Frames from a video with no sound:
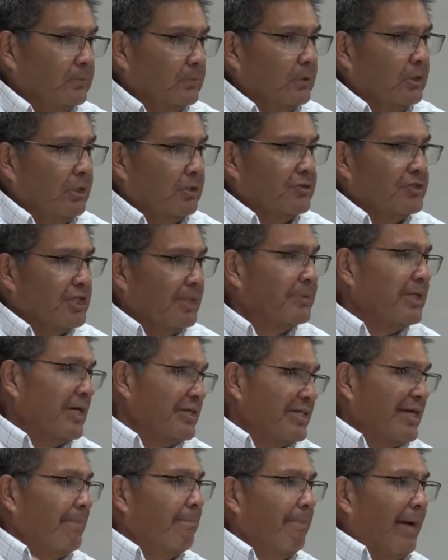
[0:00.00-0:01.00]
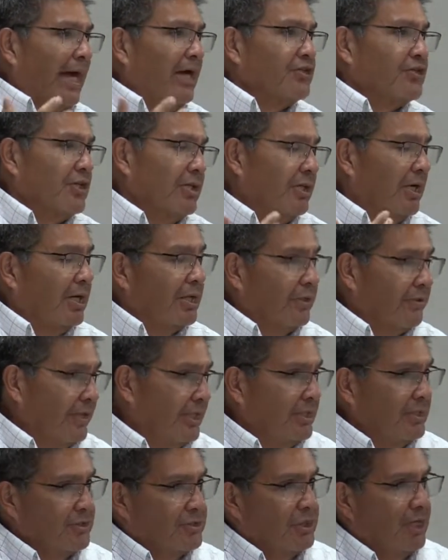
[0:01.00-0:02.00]
you know, sometimes I bounce a lot of
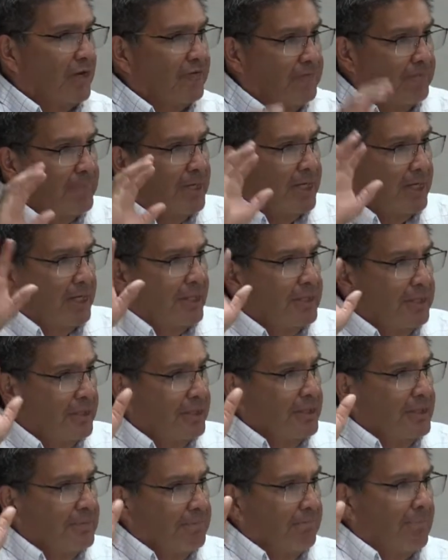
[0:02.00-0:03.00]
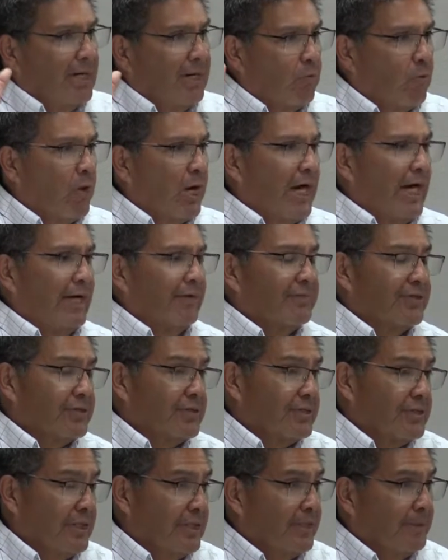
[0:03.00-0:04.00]
things off my, my
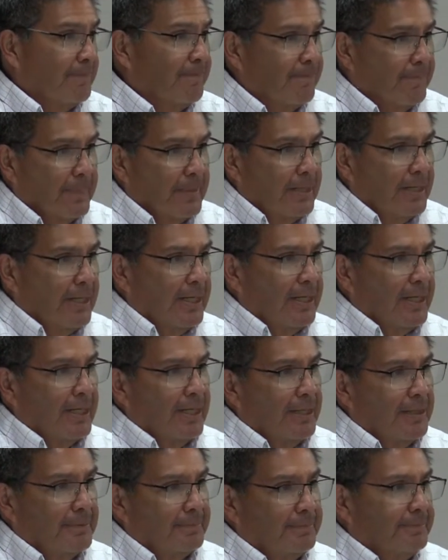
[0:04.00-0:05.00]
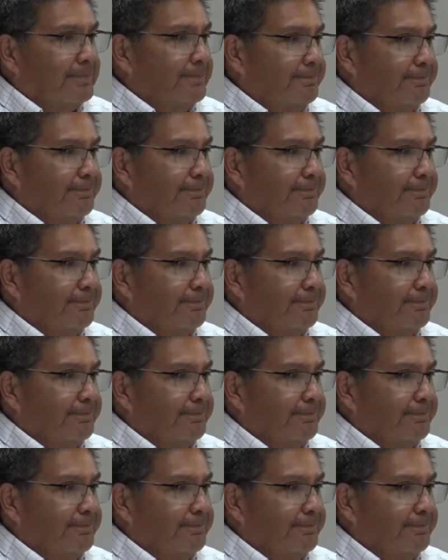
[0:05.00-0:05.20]
wife's uh, um,